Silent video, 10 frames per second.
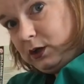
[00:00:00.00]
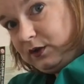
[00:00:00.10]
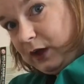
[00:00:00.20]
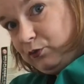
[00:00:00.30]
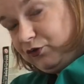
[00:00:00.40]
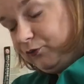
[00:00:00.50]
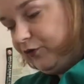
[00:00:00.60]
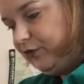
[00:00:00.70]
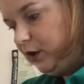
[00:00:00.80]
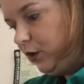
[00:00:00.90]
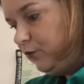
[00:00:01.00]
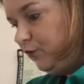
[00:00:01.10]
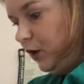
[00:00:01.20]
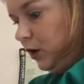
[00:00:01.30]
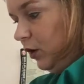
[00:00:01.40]
that would obviously go
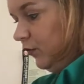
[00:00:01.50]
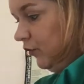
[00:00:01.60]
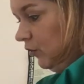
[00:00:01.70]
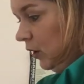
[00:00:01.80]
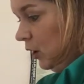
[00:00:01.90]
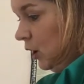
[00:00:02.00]
first.